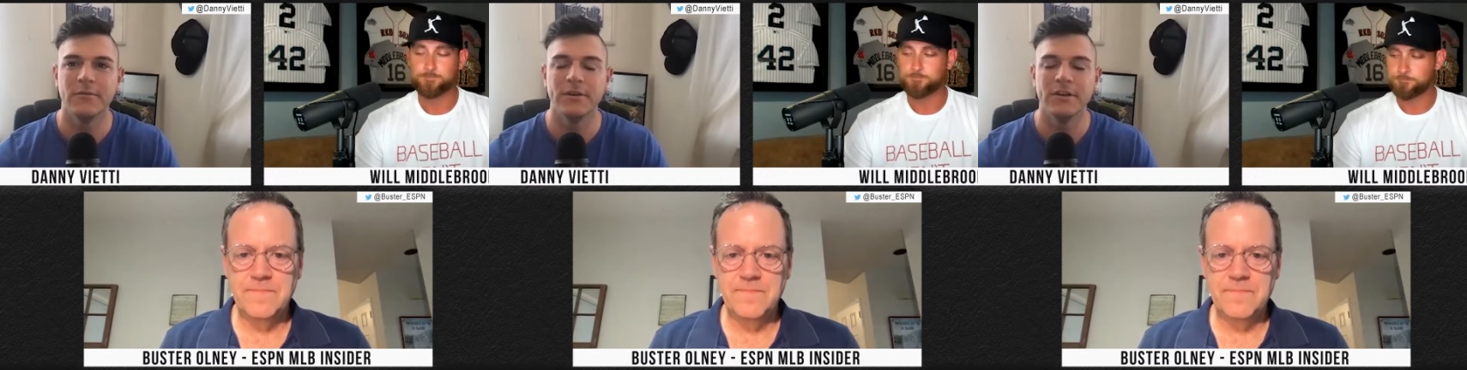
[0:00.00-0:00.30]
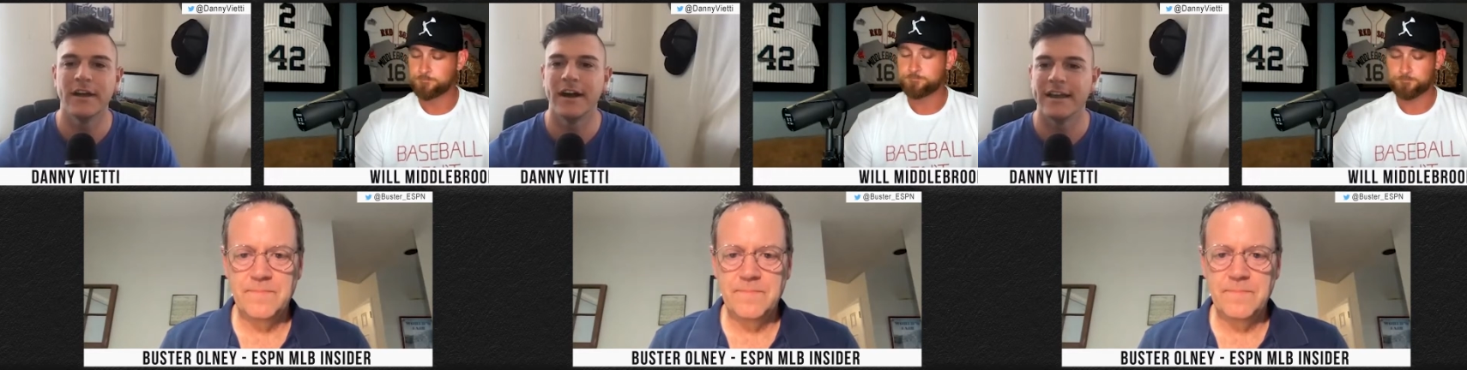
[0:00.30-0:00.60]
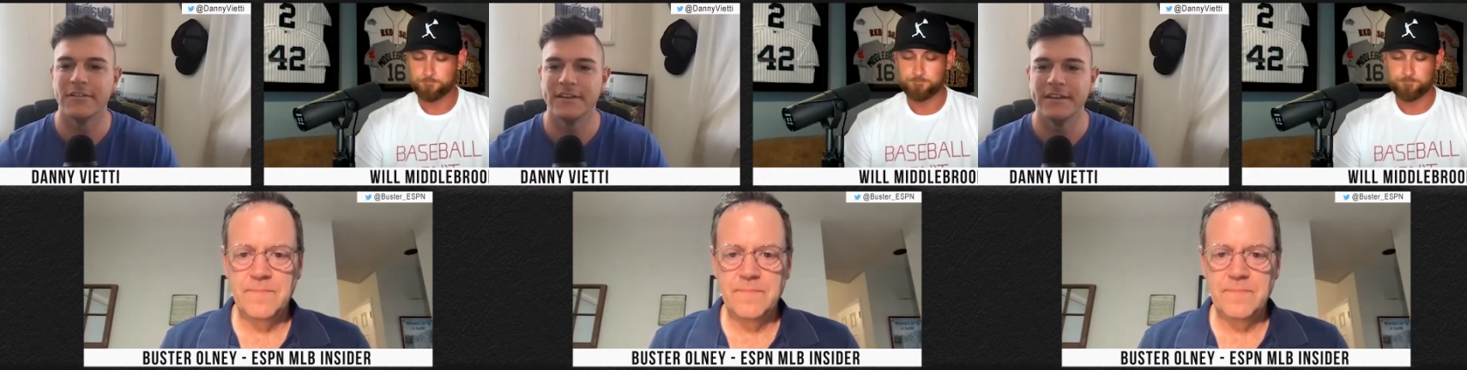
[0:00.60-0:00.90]
Speaker 1: we do not
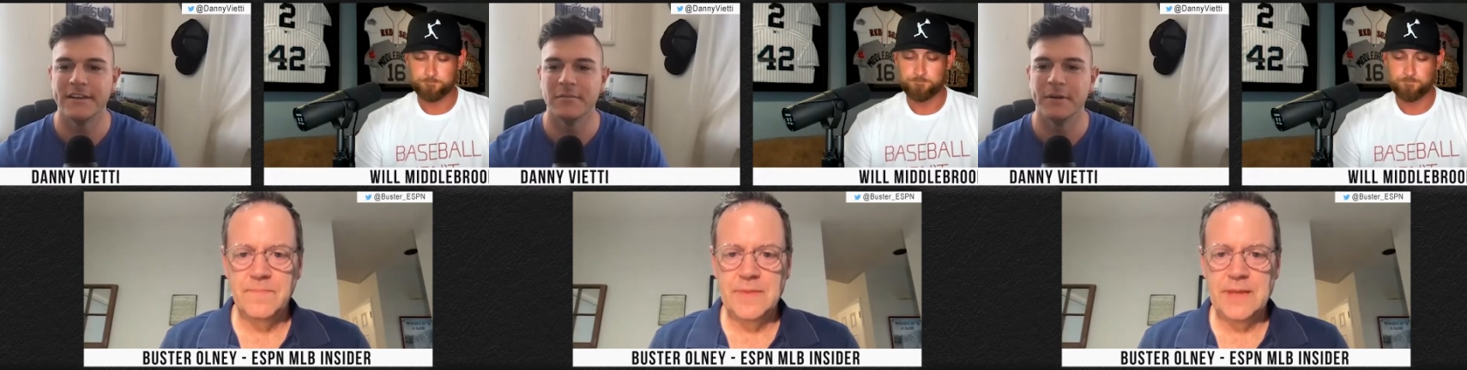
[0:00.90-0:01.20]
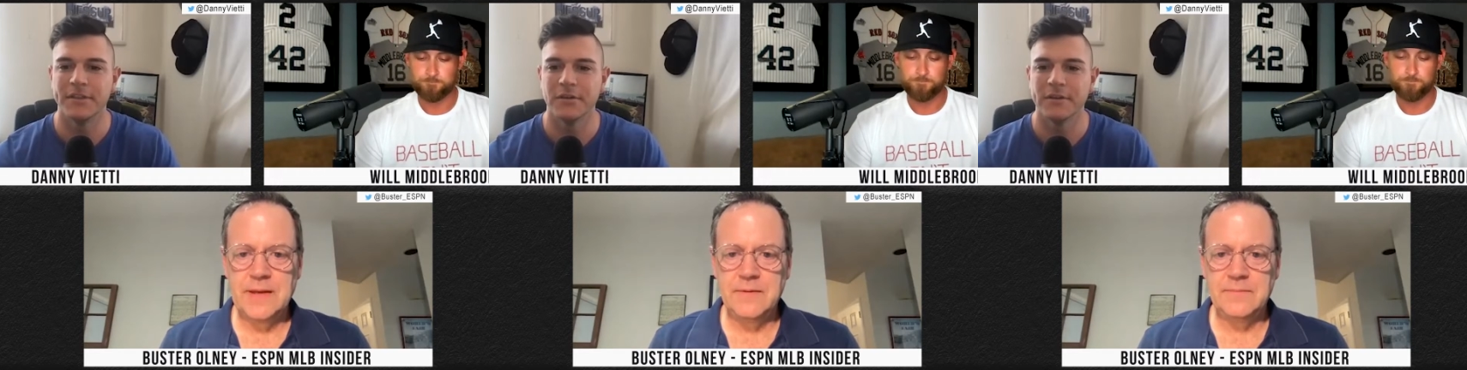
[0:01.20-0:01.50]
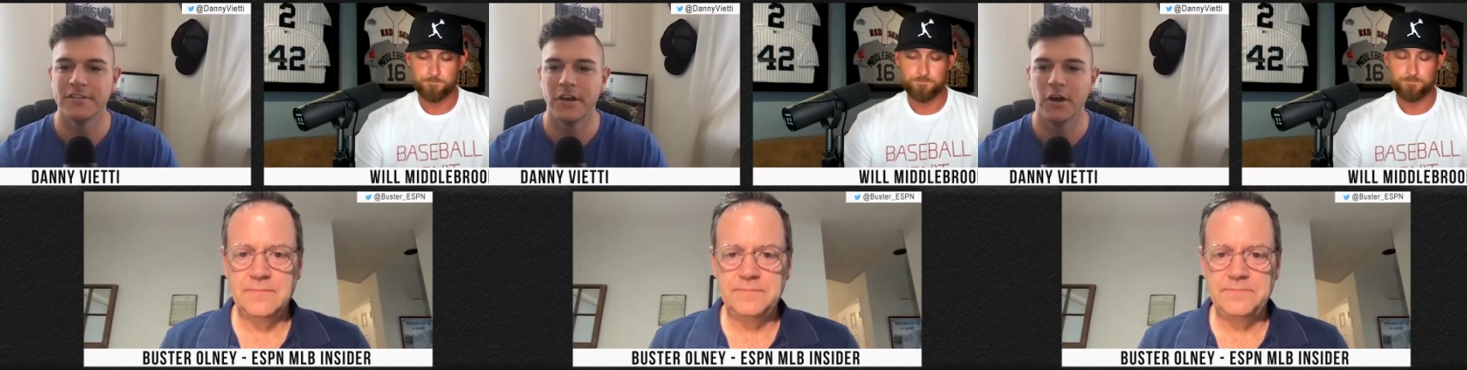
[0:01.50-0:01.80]
have a deal, but there
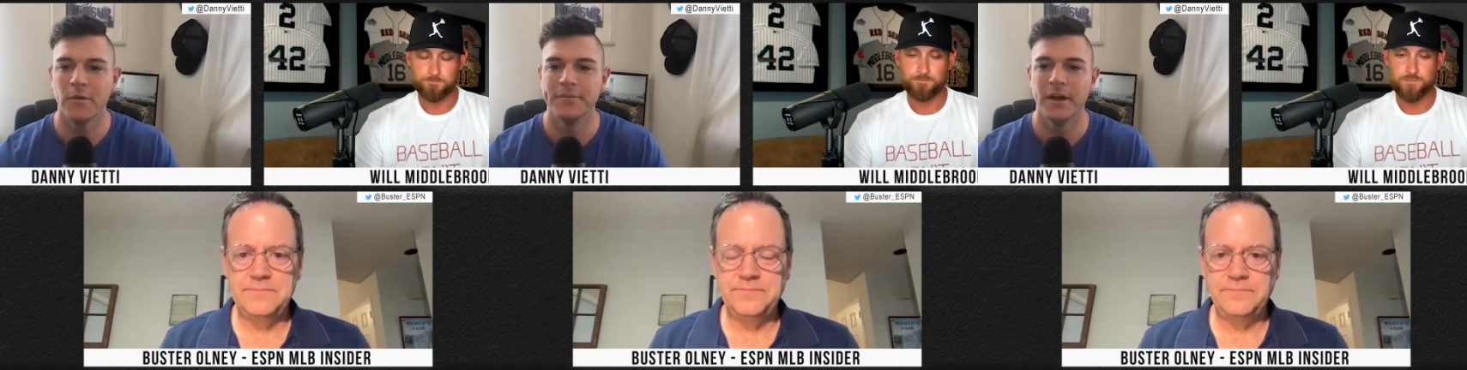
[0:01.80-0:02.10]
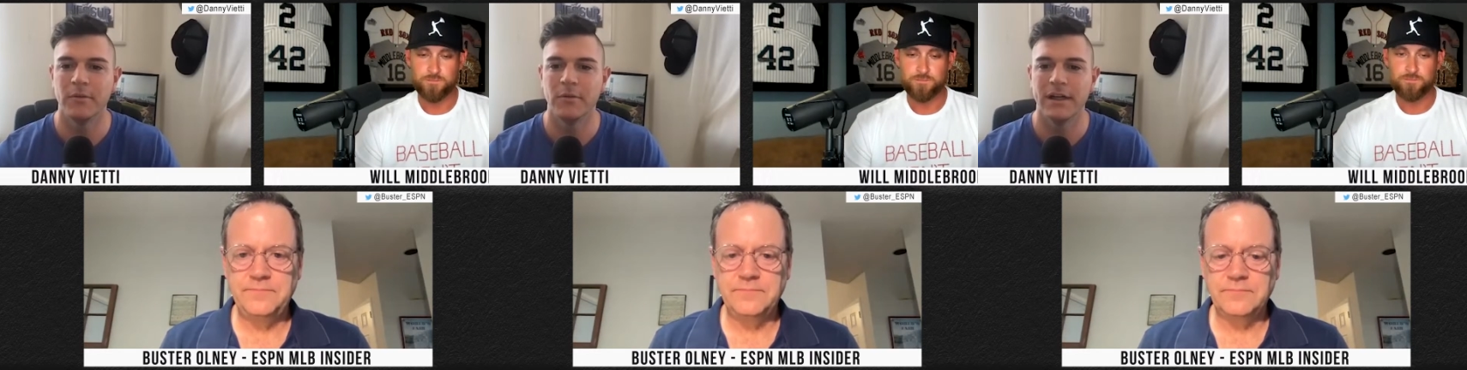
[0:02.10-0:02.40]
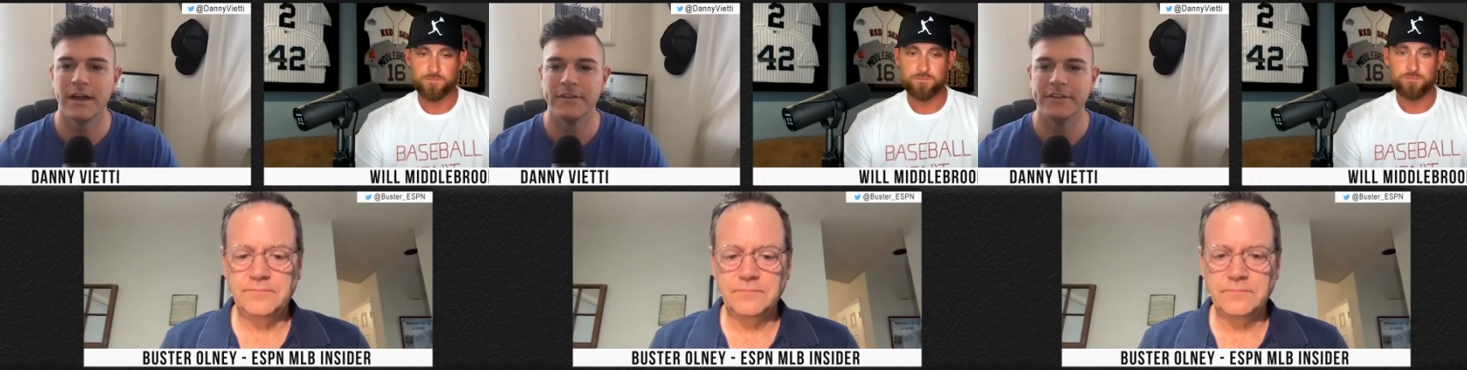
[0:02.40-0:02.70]
is hope that we will
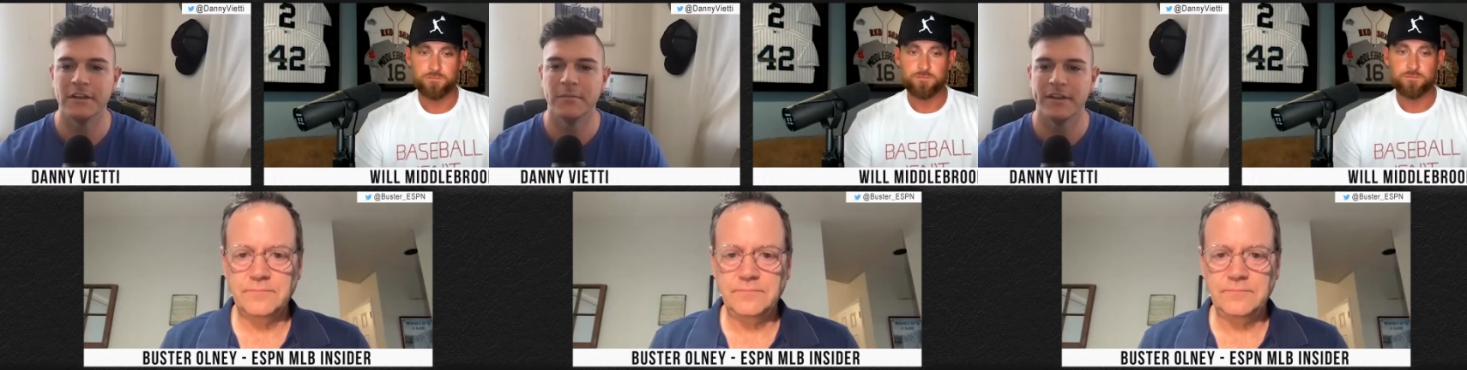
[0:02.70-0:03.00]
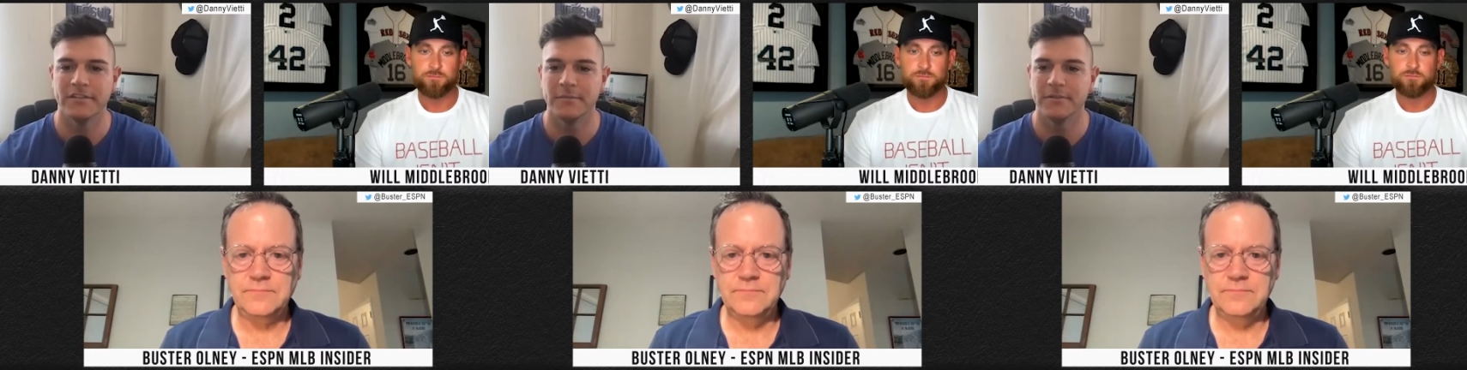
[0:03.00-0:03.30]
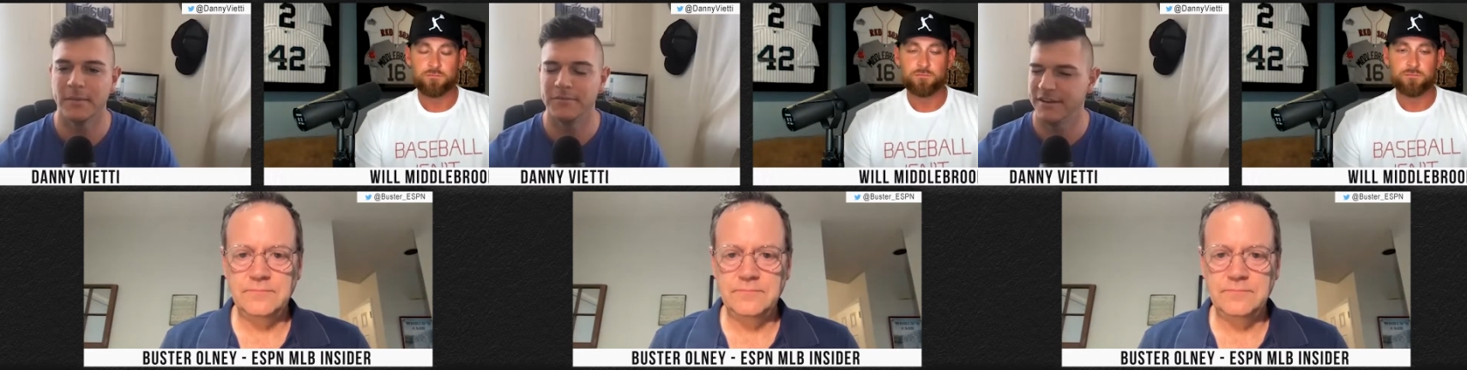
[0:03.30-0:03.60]
have a deal by sometime